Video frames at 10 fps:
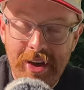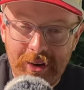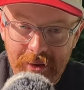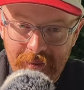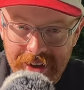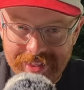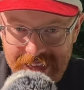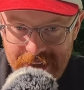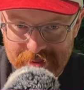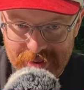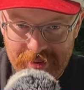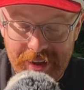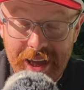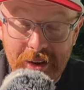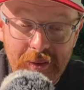Go watch the episode.
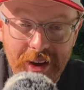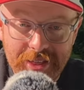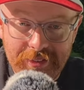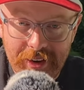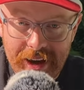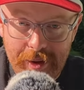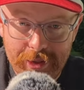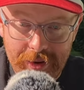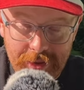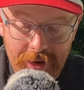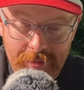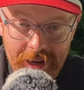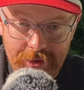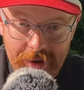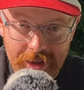Okay, go watch the fucking episode I talked about
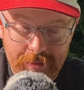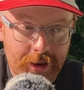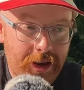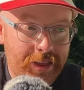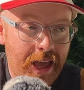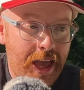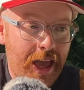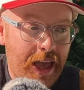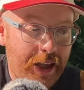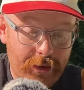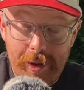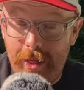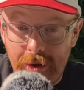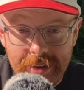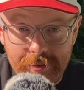intonation because it took me a
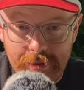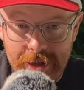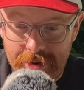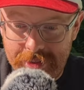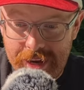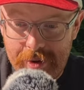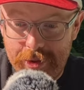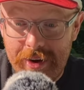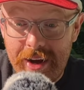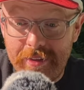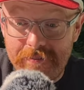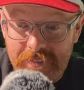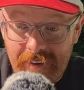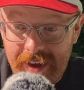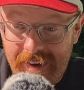long time to research that episode and it's
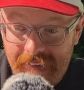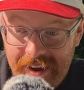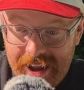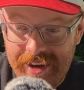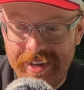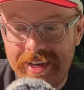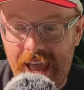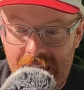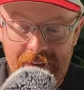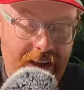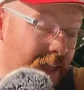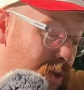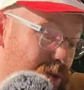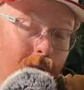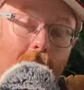fucking right. Anyway,
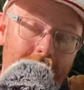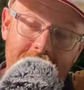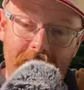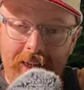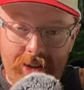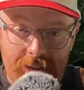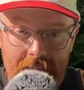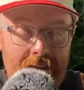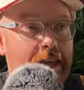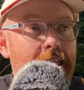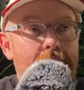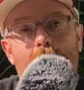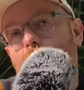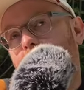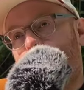so articulation next. Yes,
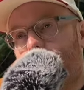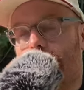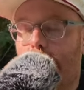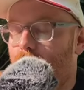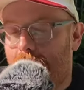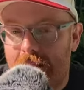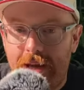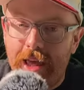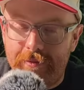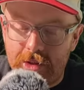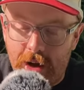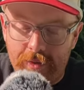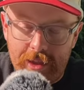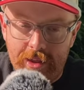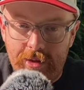okay, so the composer might say you have to tongue
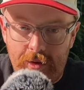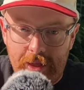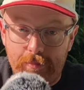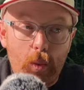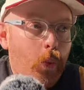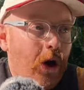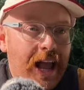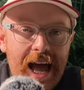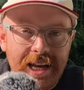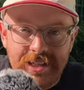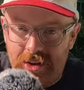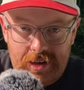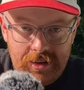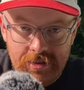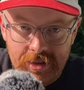this and start this, but what kind of tongue?